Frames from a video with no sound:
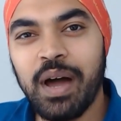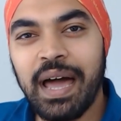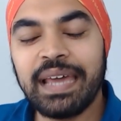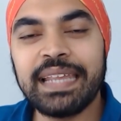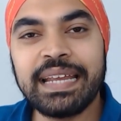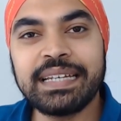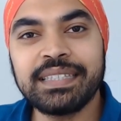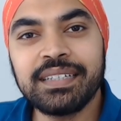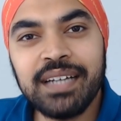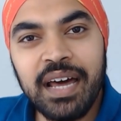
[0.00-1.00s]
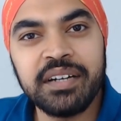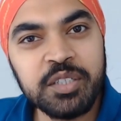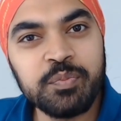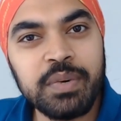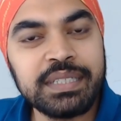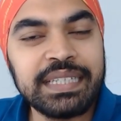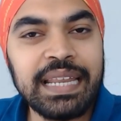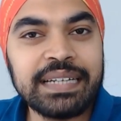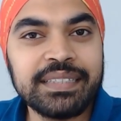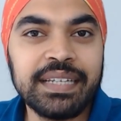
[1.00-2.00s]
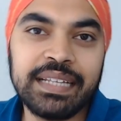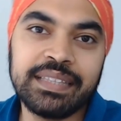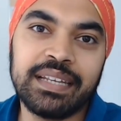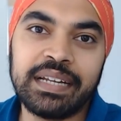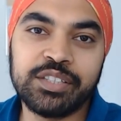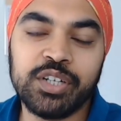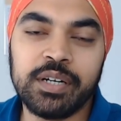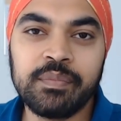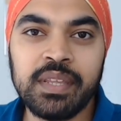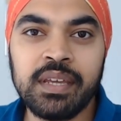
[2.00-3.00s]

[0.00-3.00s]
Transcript: highlight the current month selected in the line chart.